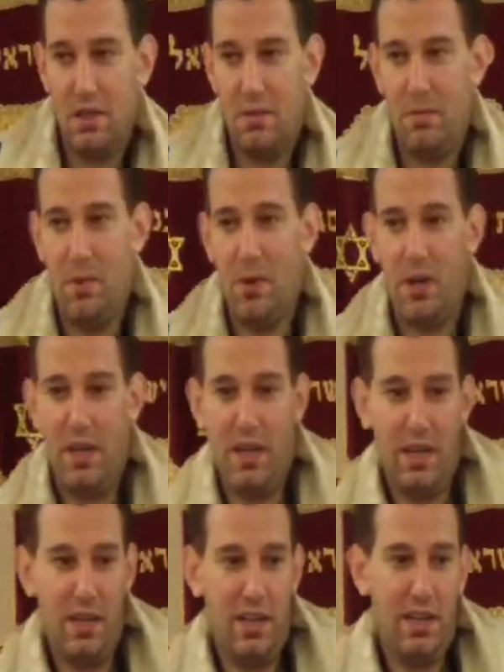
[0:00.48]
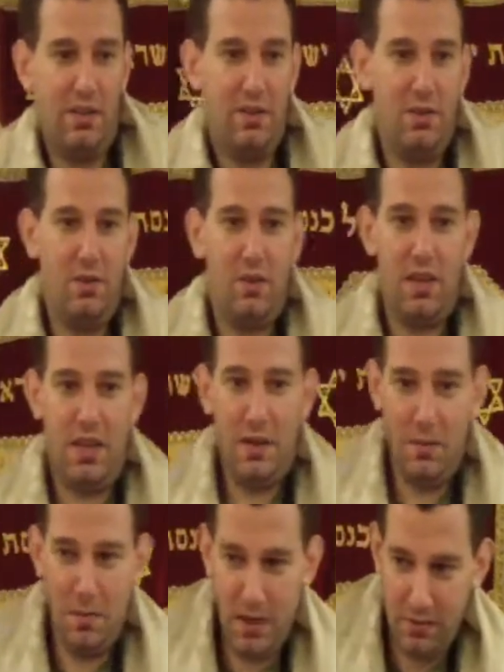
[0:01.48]
Good morning. I'd like to thank
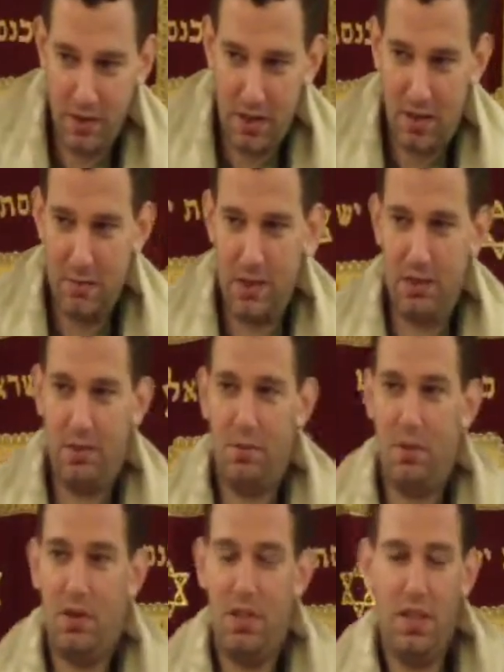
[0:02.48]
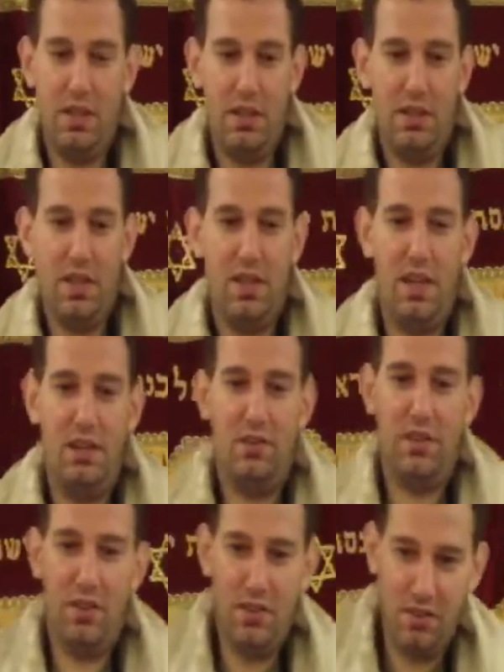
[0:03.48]
everybody for coming this morning. Today is
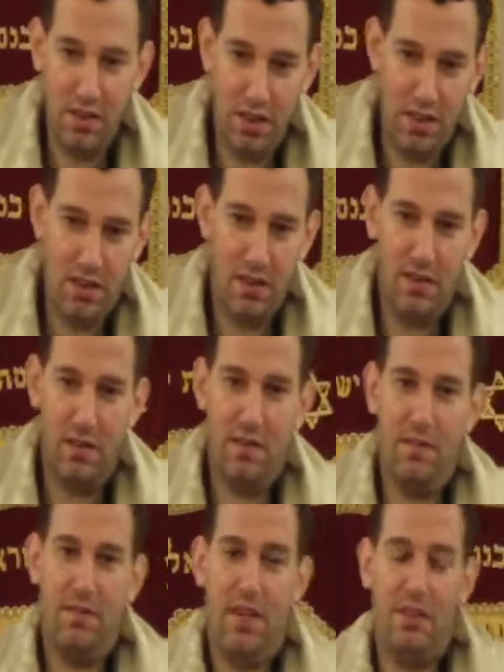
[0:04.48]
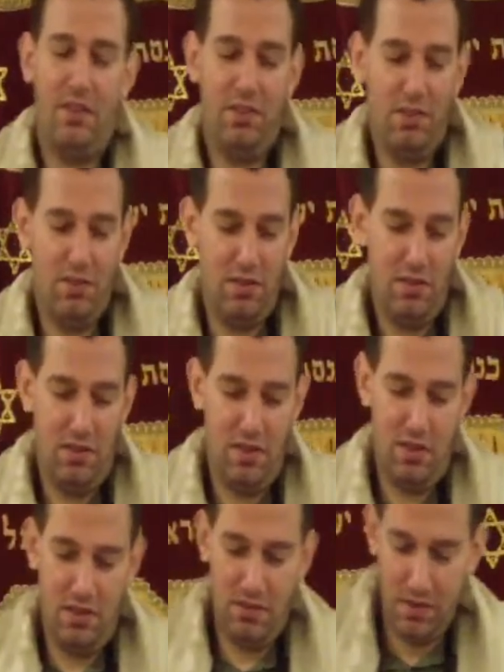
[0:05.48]
the yahrzeit of my
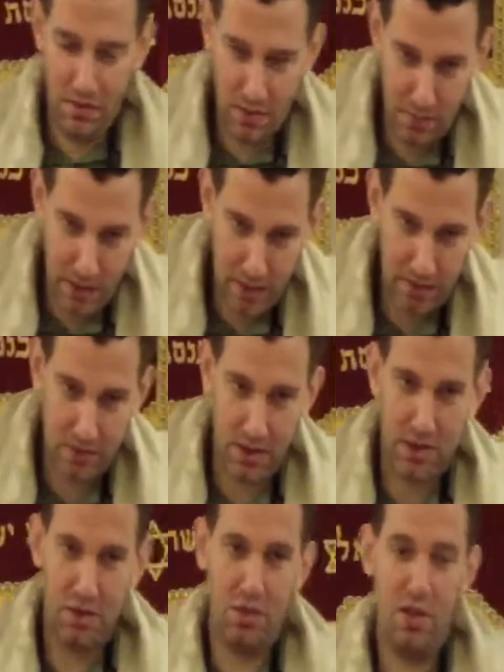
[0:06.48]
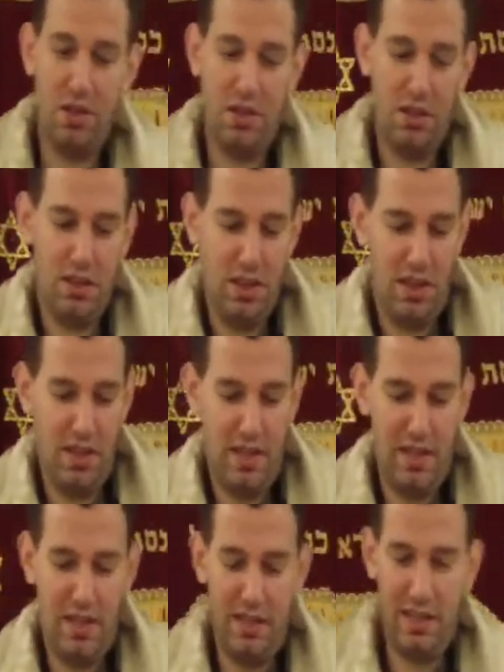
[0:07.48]
sister-in-law, Rivka Bat-Henry George,
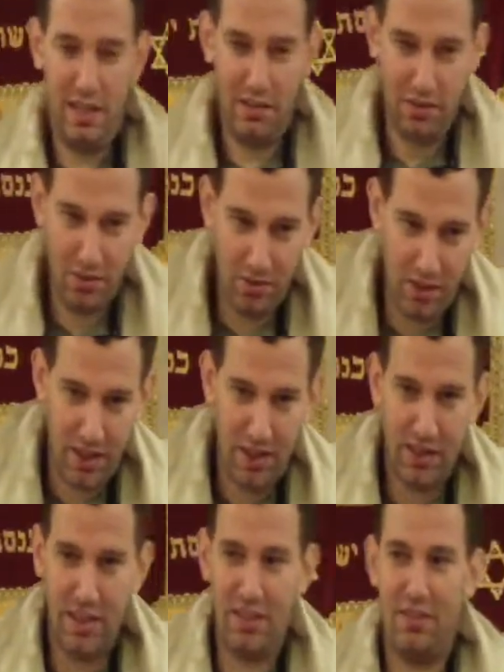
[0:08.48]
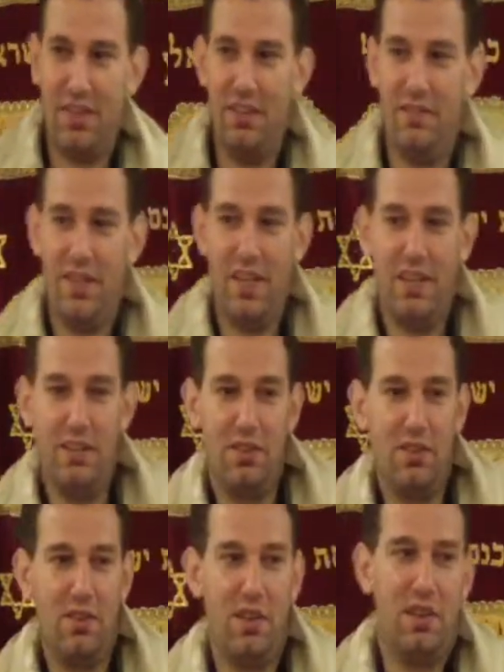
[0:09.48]
and as I was saying last evening,
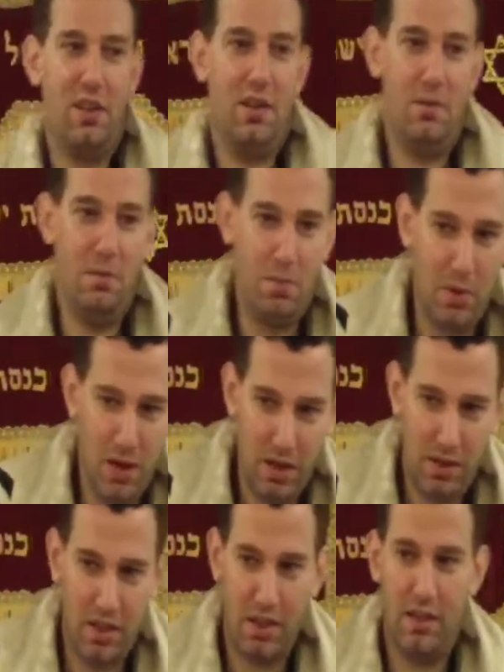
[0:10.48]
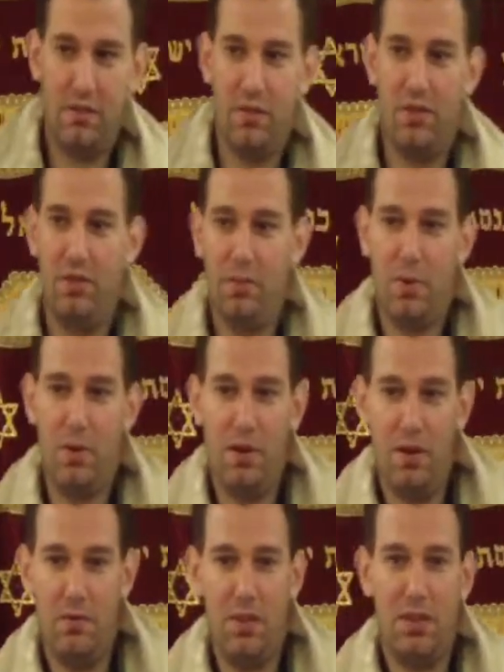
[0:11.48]
during, um, prior to the Chavrusa
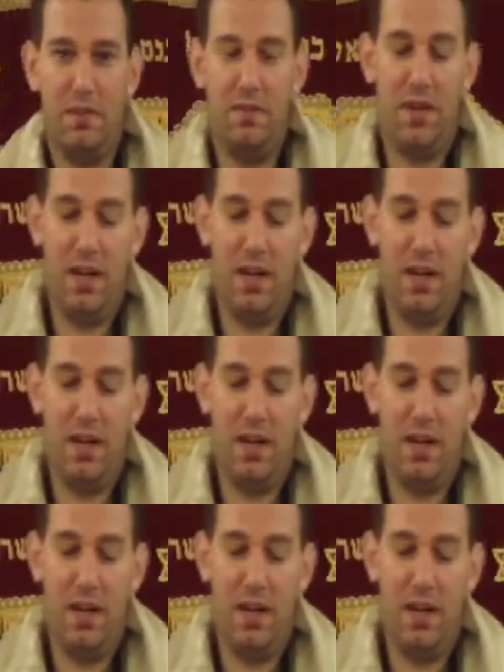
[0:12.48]
program, which we've